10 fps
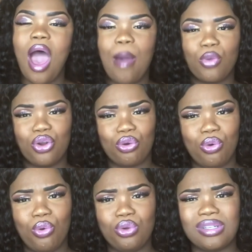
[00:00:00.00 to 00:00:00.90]
I'm going to
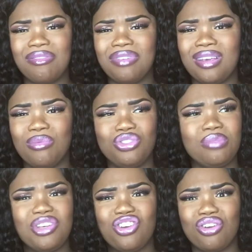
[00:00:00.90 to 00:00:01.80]
call you. So I'm thinking, what do
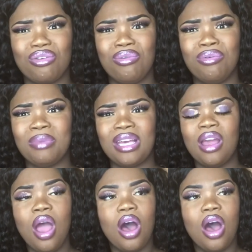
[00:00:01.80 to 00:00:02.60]
you mean you're going to call me?